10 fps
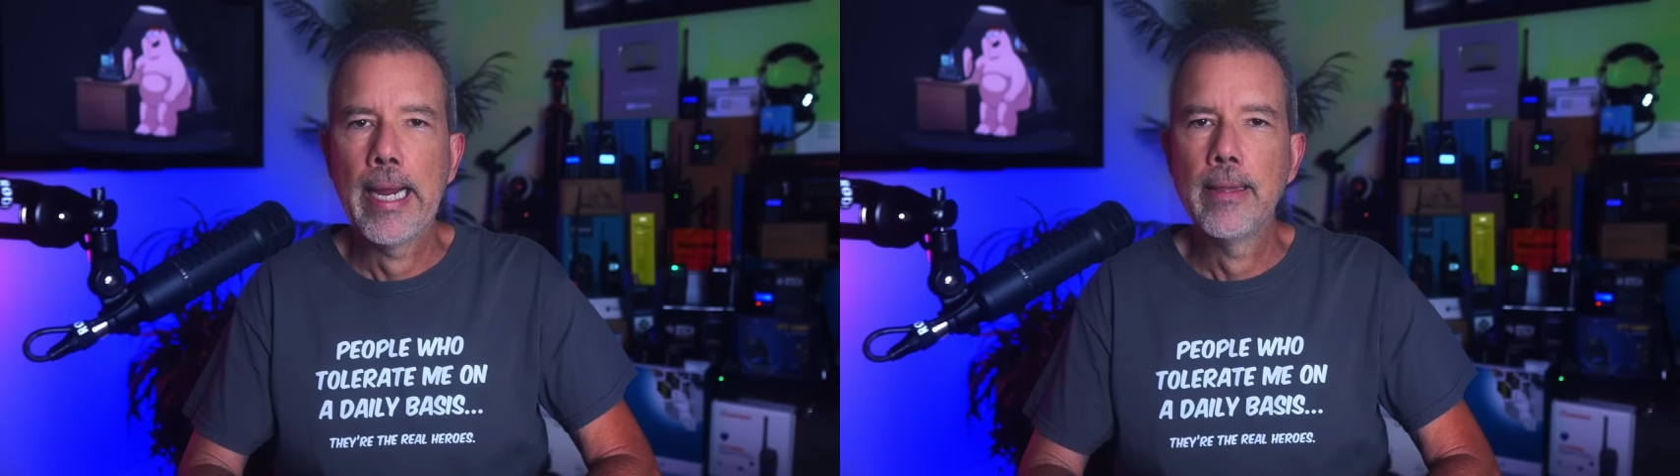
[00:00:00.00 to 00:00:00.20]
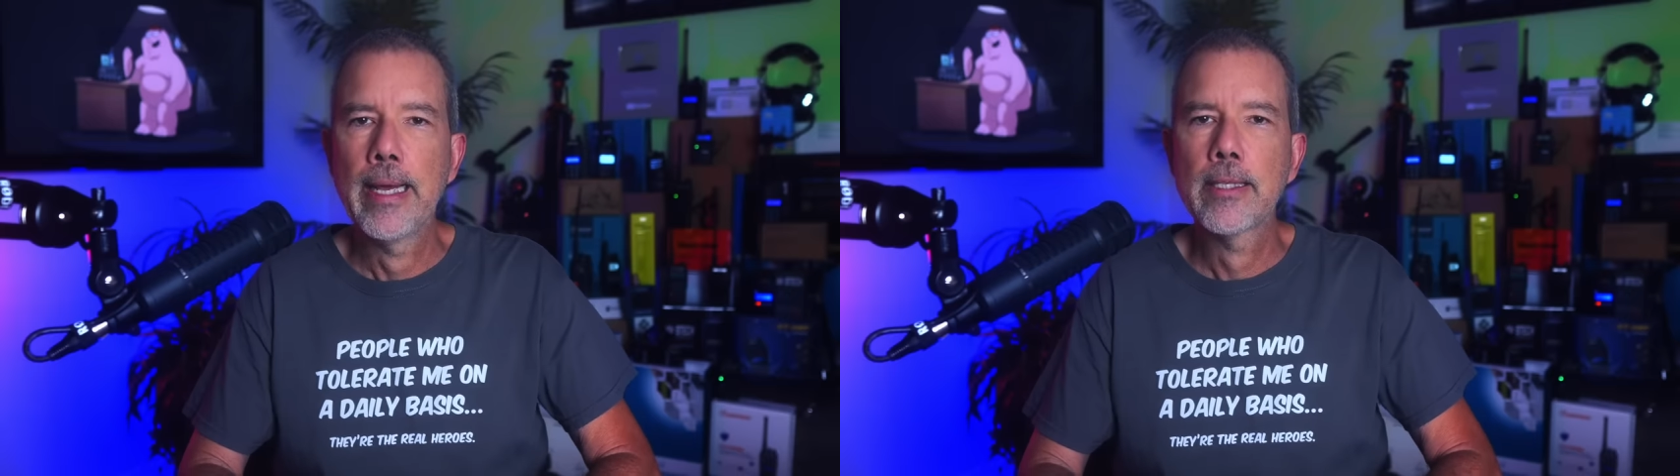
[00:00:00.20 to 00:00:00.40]

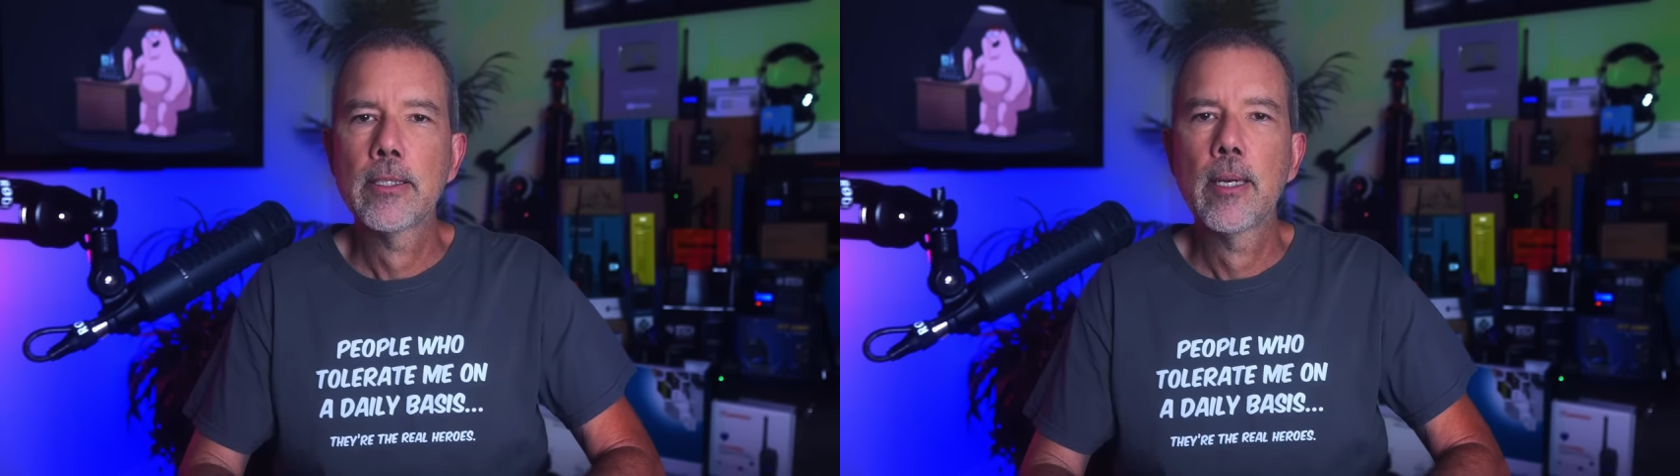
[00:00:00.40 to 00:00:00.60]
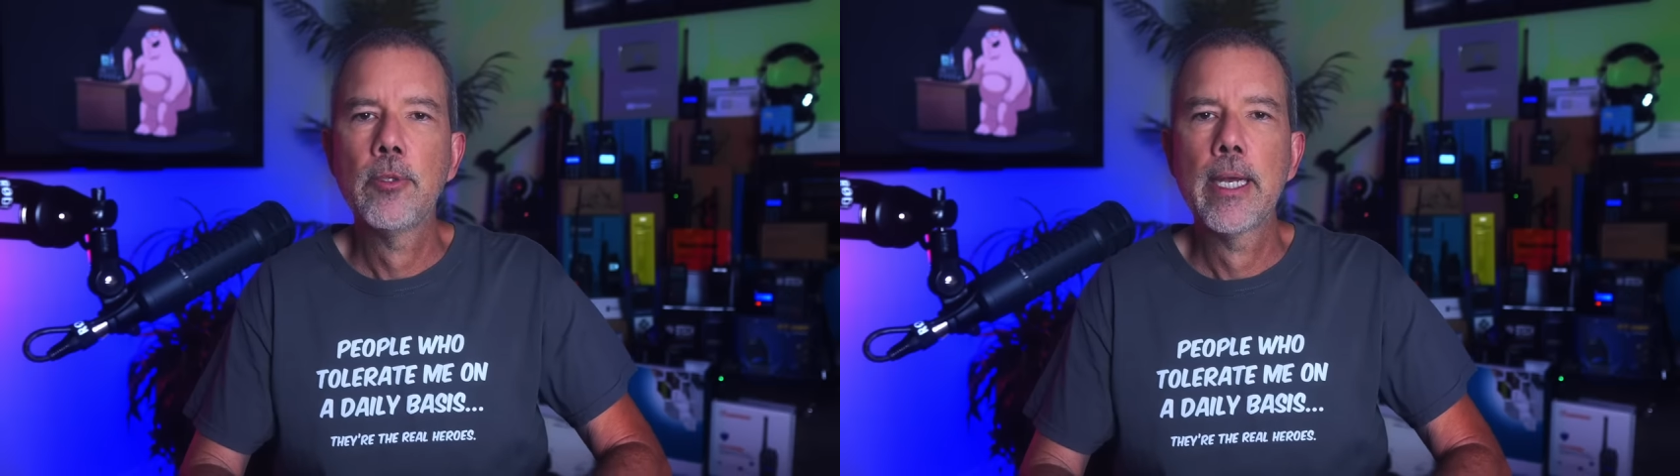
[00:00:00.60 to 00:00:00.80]
And that
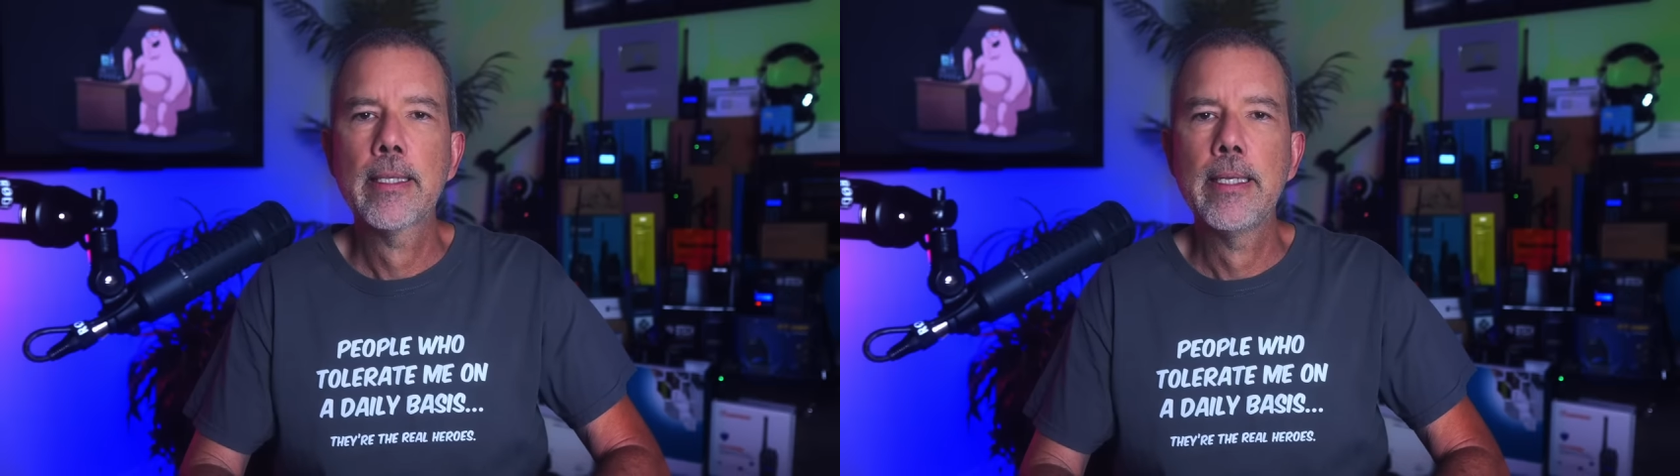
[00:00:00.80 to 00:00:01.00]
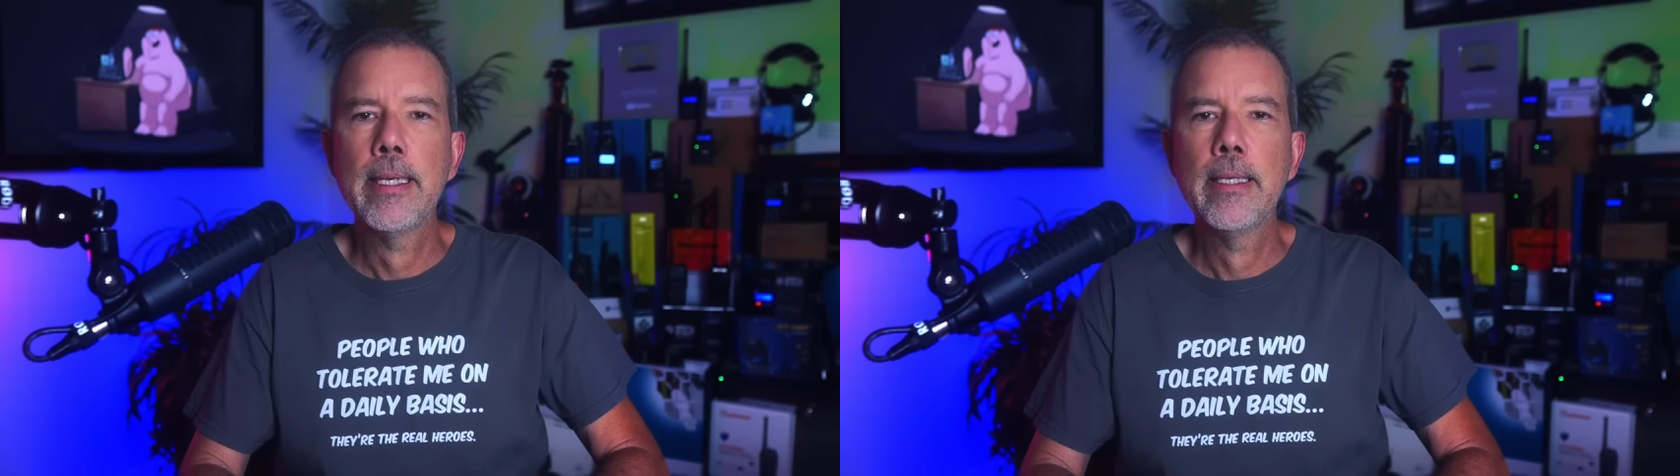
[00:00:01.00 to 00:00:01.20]

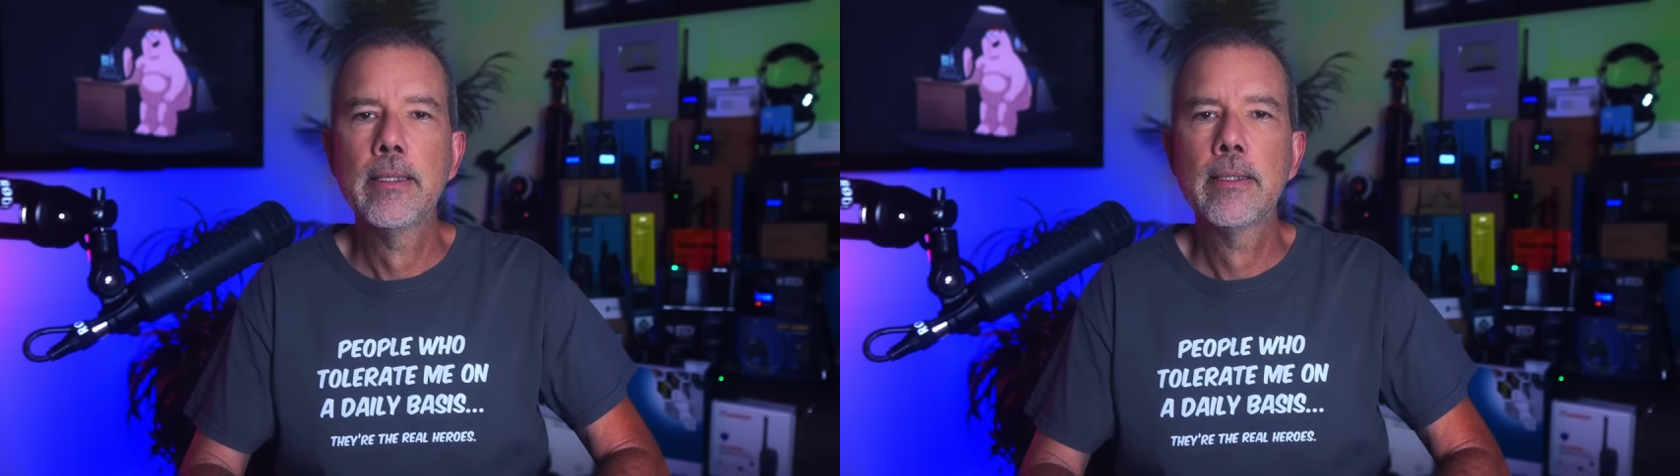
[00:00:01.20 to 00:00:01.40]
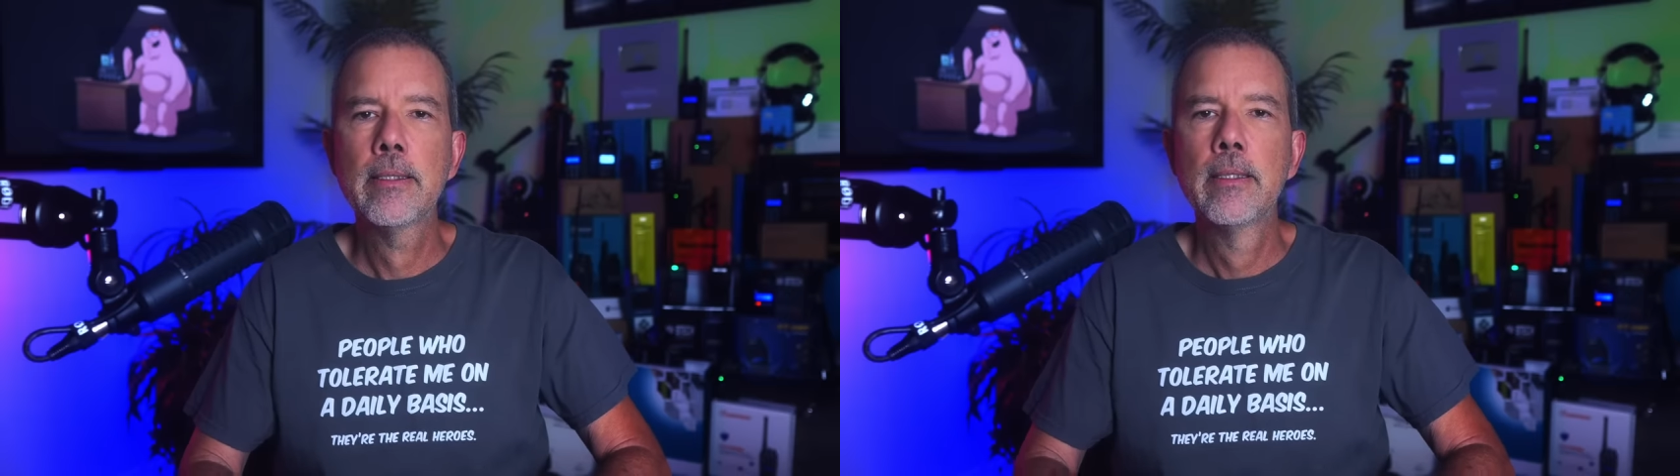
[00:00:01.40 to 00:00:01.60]
subject
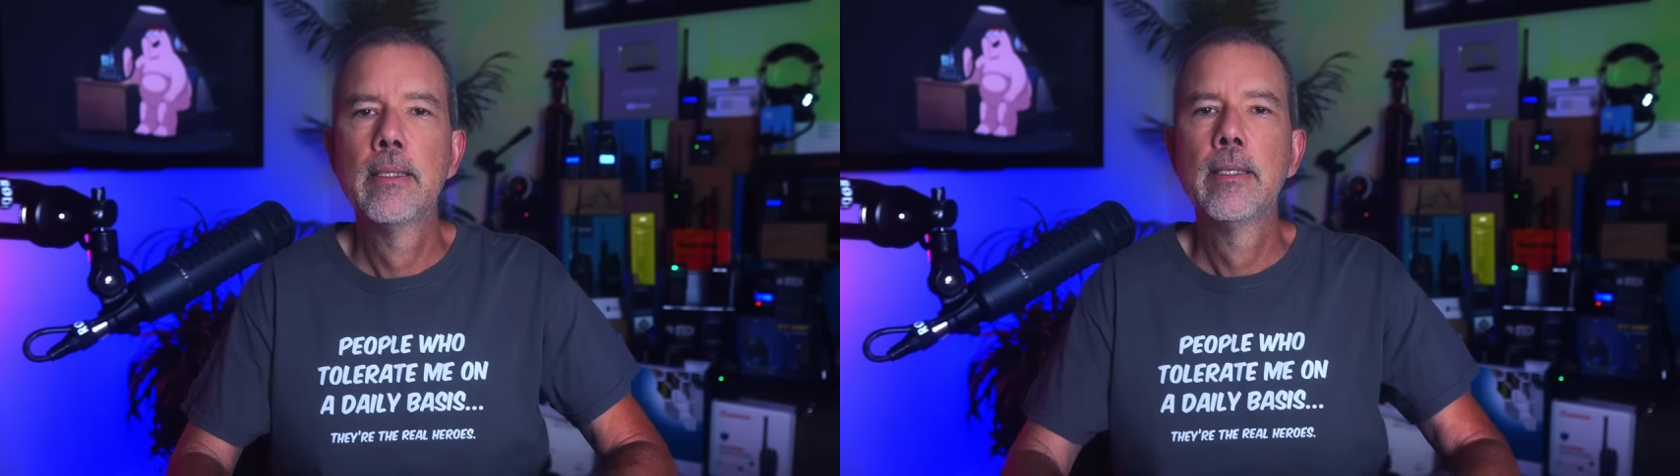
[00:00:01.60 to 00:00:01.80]
is